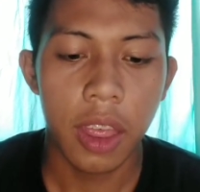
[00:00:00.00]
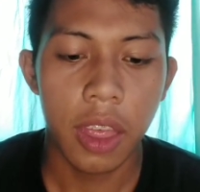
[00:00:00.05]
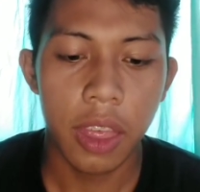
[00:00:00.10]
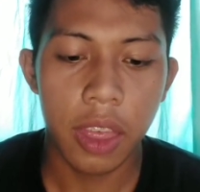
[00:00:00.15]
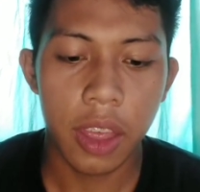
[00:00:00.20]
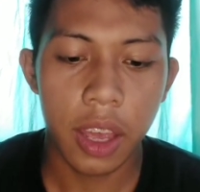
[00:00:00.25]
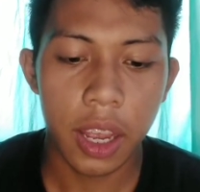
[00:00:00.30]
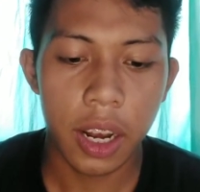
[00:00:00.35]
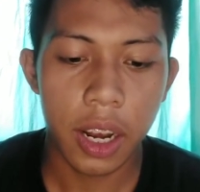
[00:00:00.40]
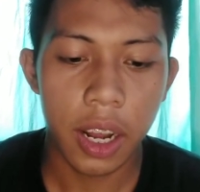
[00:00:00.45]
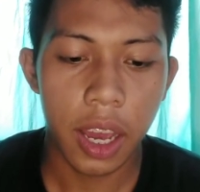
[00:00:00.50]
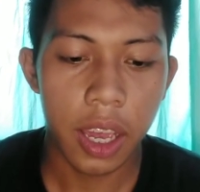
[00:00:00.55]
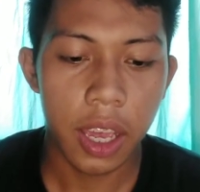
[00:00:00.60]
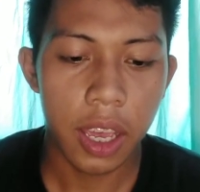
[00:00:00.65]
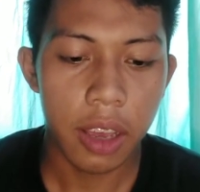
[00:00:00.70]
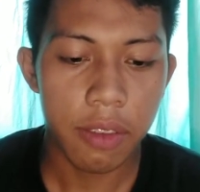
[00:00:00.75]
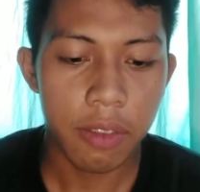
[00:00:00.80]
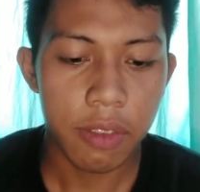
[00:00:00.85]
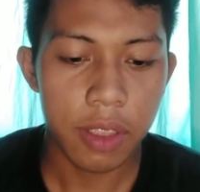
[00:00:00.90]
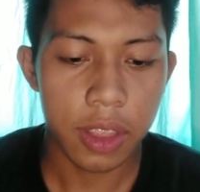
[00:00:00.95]
Then I
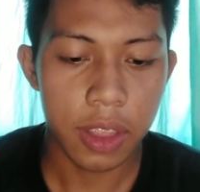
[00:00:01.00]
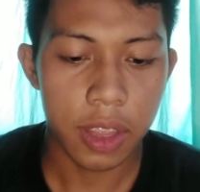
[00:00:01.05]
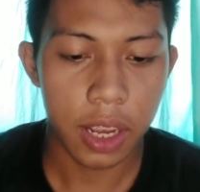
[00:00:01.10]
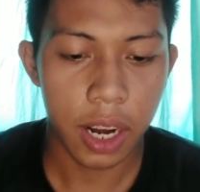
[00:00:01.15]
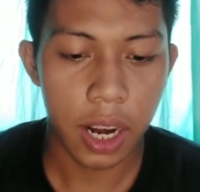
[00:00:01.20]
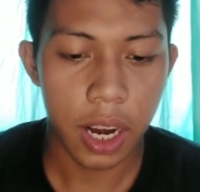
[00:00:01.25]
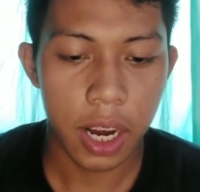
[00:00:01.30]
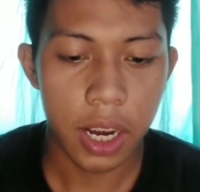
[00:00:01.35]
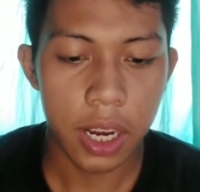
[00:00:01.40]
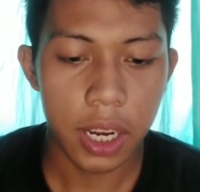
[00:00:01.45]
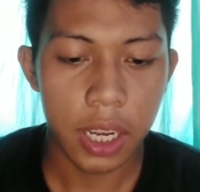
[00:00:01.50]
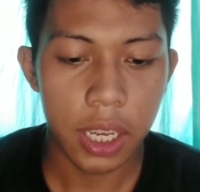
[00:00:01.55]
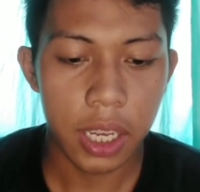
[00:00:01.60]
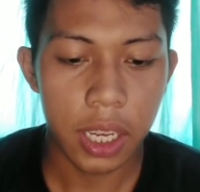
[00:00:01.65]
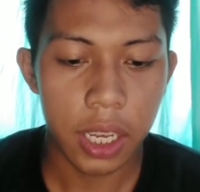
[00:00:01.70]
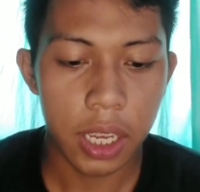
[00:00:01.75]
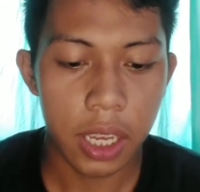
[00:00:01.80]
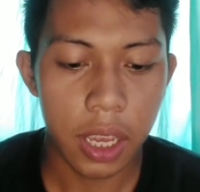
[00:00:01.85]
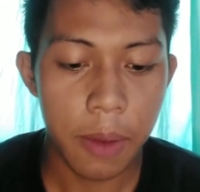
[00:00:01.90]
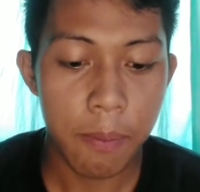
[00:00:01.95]
have there
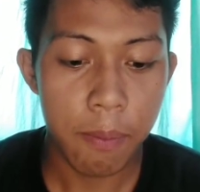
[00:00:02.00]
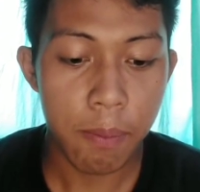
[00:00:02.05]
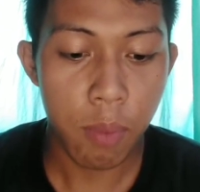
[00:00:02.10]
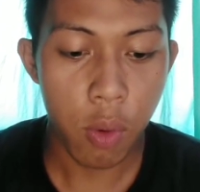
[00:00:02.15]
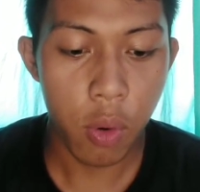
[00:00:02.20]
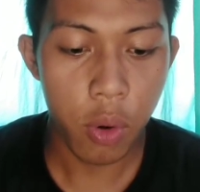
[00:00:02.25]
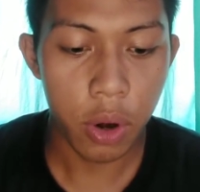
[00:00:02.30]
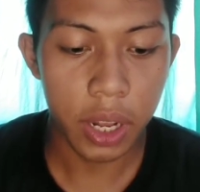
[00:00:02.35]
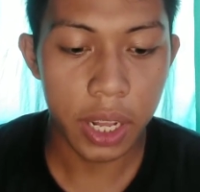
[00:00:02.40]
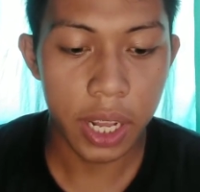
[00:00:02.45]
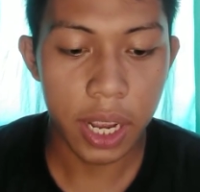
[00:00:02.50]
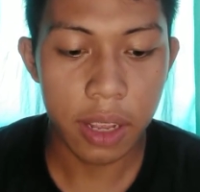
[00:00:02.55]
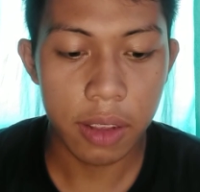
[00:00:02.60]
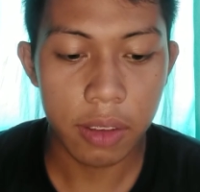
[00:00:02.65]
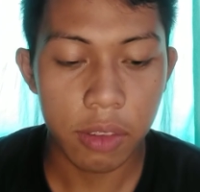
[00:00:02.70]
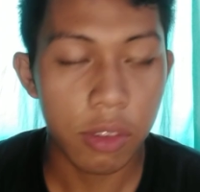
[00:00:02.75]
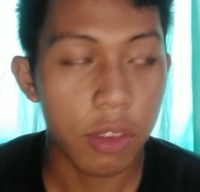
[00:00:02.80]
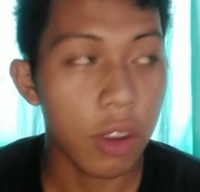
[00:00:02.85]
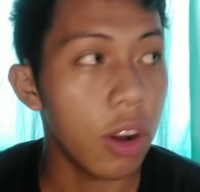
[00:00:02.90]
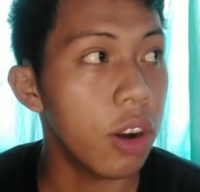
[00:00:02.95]
the
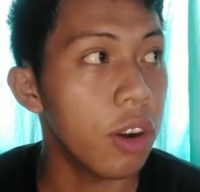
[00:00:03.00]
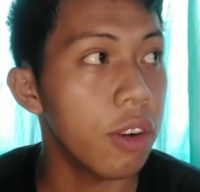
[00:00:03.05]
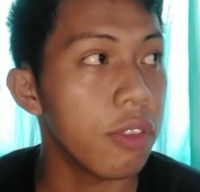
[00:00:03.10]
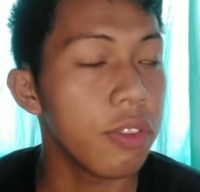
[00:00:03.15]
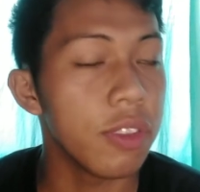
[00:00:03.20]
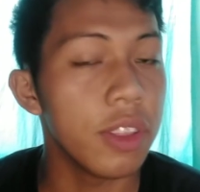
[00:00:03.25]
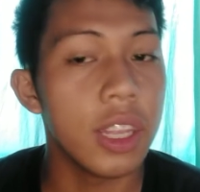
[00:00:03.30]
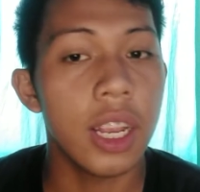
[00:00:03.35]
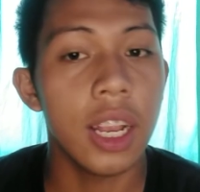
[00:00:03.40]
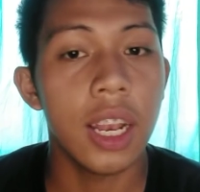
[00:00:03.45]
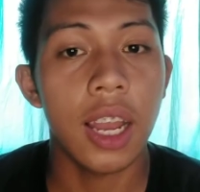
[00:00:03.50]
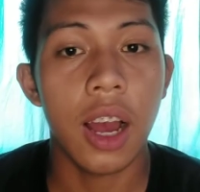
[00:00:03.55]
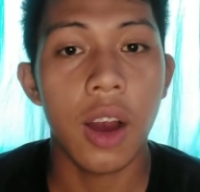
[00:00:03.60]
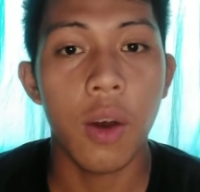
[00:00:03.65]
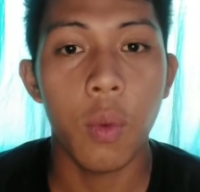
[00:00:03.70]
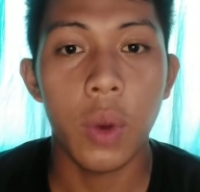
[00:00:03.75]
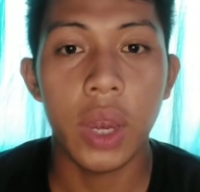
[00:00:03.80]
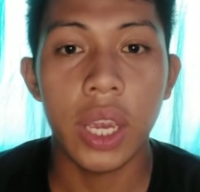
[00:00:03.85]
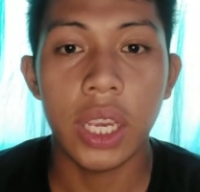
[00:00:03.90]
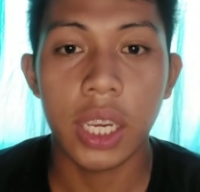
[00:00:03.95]
importance of the
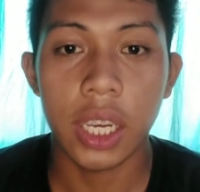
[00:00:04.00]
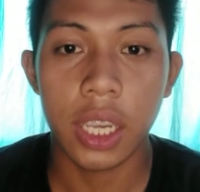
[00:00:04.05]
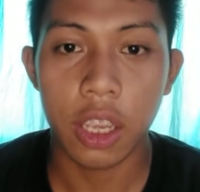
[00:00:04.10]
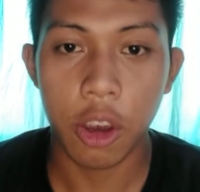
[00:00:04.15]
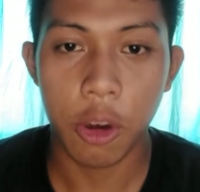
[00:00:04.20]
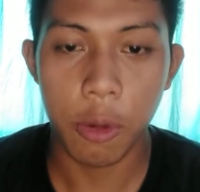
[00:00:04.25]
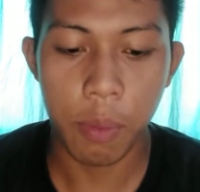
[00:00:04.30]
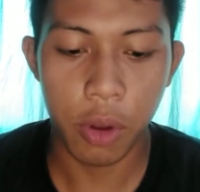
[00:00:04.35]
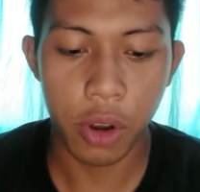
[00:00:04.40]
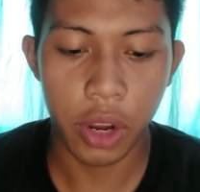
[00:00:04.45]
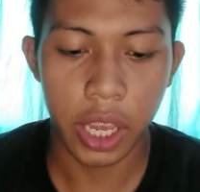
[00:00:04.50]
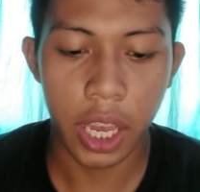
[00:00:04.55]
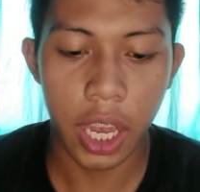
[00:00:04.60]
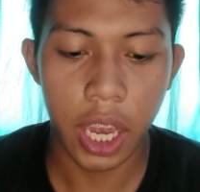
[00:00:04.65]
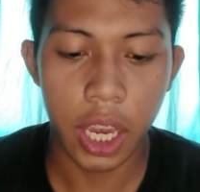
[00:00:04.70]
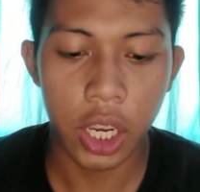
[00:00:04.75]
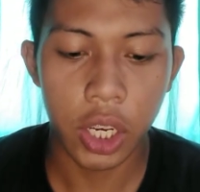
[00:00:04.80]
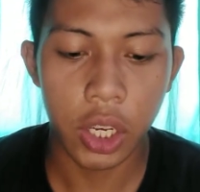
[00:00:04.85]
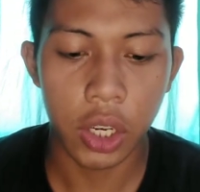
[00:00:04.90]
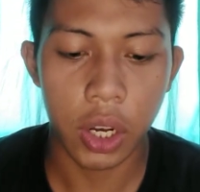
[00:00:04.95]
language and
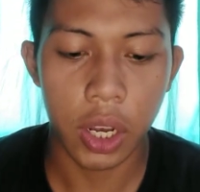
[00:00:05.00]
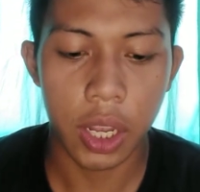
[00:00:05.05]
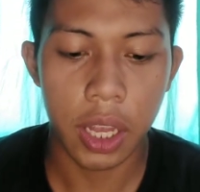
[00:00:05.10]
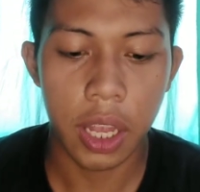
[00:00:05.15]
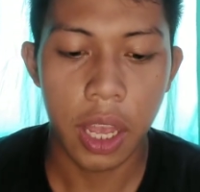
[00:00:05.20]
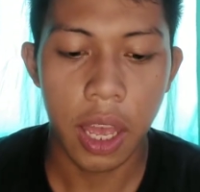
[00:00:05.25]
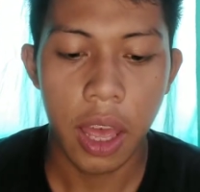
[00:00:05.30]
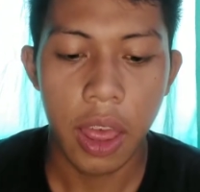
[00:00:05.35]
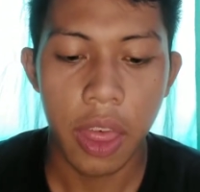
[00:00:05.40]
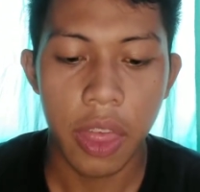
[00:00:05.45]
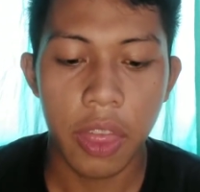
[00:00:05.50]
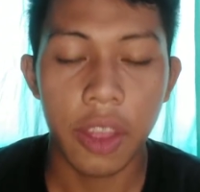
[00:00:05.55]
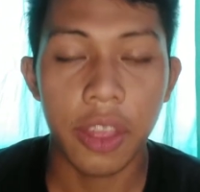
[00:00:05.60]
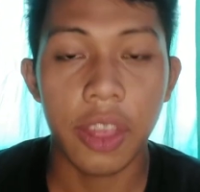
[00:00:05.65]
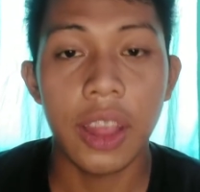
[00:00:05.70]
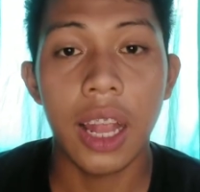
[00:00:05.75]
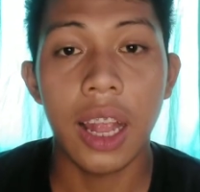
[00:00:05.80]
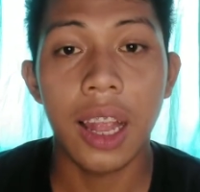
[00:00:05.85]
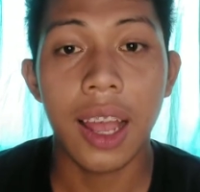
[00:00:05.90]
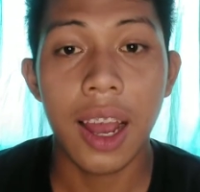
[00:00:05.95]
communication,
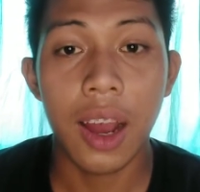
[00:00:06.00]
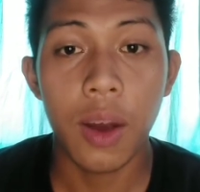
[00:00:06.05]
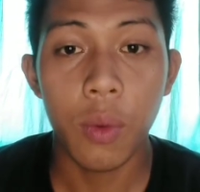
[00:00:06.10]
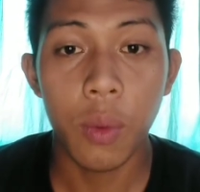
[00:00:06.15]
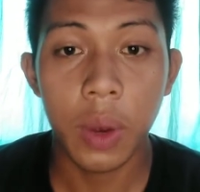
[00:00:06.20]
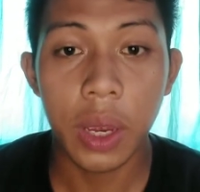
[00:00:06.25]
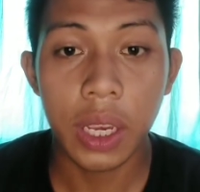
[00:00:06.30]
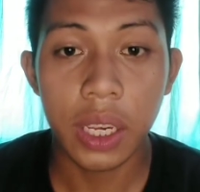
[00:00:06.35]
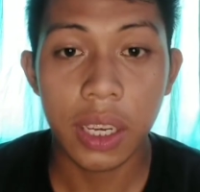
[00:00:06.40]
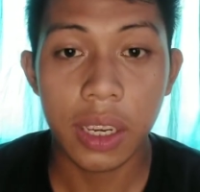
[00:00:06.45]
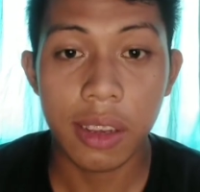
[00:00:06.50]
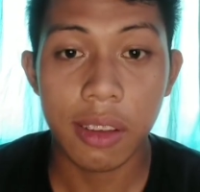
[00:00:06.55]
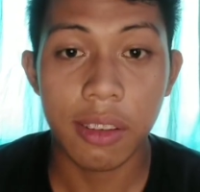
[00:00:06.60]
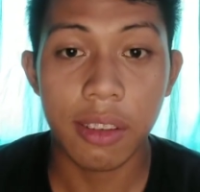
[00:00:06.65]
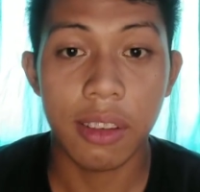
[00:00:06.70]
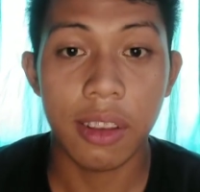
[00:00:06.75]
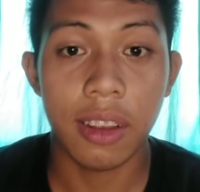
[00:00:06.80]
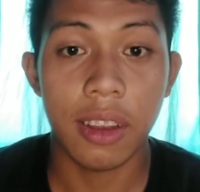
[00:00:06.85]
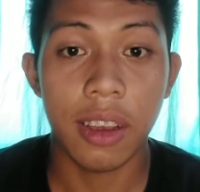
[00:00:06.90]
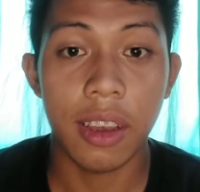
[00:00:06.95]
that the language
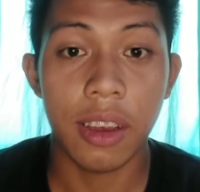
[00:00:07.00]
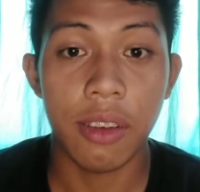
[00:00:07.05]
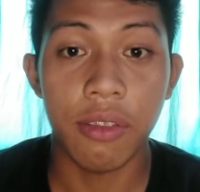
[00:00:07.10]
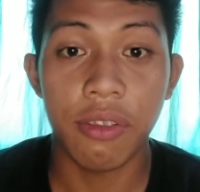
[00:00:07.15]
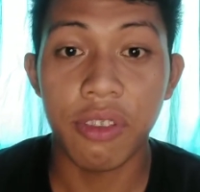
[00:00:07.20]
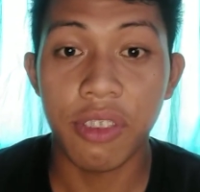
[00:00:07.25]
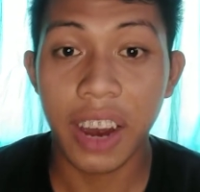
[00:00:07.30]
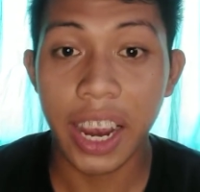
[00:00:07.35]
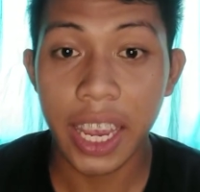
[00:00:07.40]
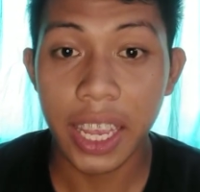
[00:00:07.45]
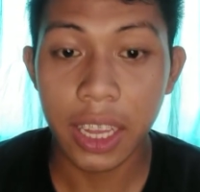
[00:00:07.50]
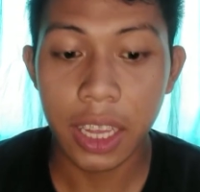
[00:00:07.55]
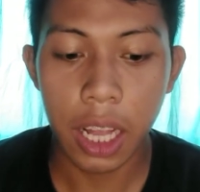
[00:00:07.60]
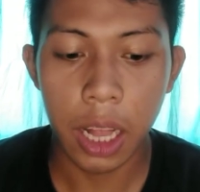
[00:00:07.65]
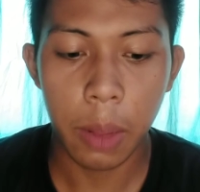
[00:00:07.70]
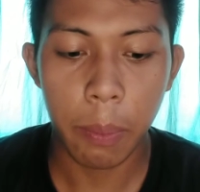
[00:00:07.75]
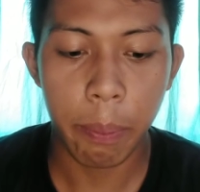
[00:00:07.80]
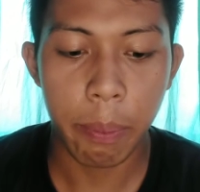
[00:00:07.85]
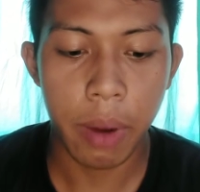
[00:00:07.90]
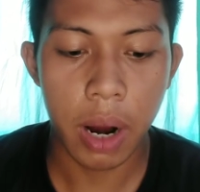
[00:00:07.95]
is the
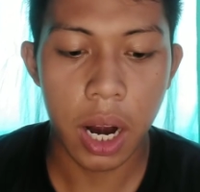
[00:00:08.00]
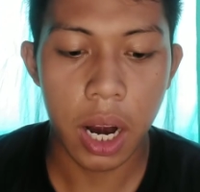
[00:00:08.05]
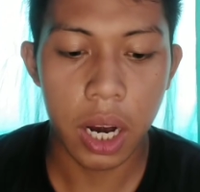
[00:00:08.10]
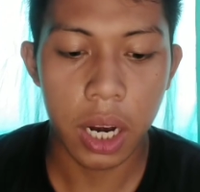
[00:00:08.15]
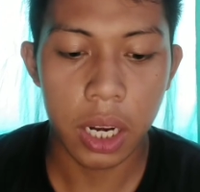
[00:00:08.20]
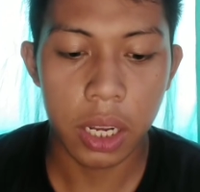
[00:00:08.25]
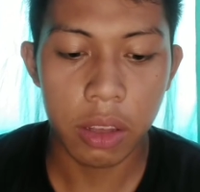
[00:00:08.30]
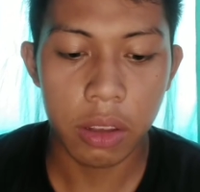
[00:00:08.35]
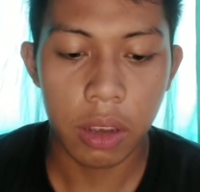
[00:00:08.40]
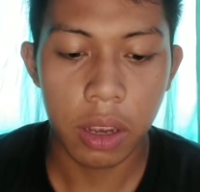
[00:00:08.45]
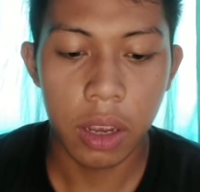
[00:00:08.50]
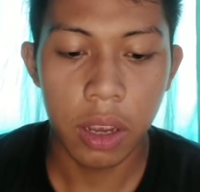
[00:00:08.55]
vital part